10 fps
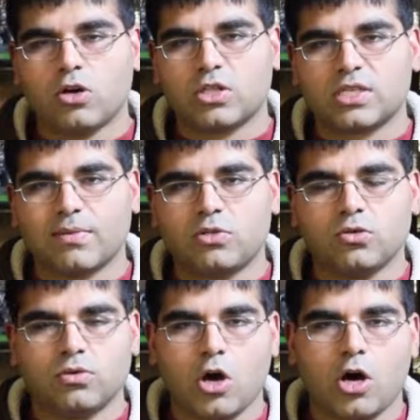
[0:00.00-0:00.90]
to hook this up
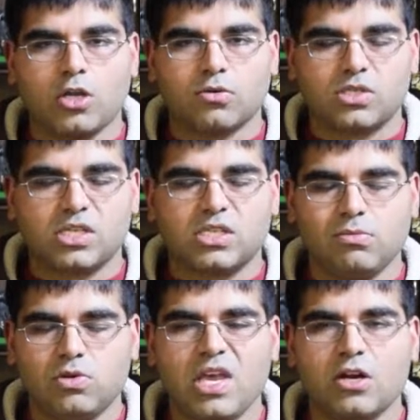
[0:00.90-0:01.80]
to an audio system,
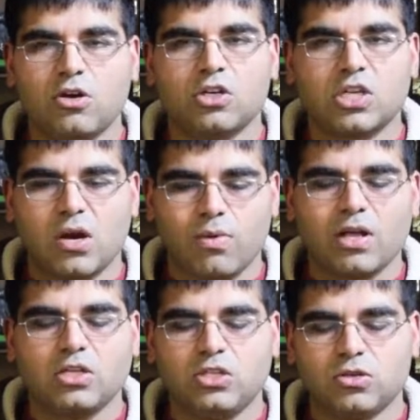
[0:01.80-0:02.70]
you can hook it
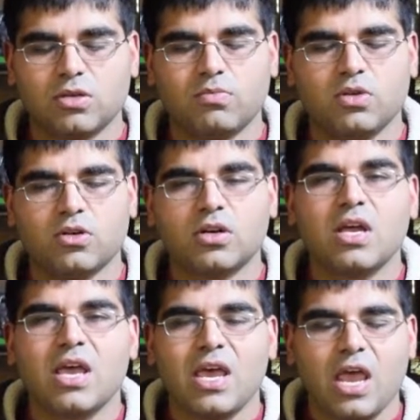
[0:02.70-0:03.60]
directly to your computer
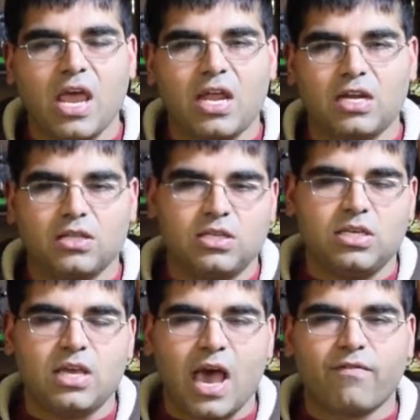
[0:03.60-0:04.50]
and
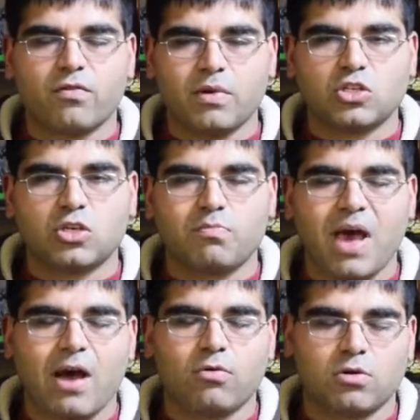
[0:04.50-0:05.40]
the aforementioned
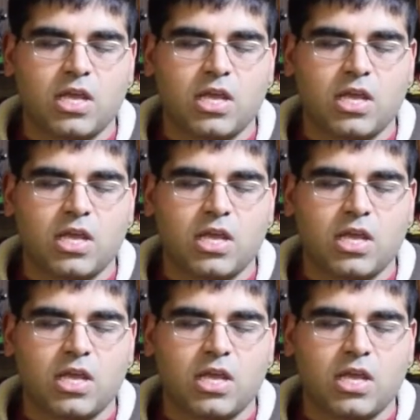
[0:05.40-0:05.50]
power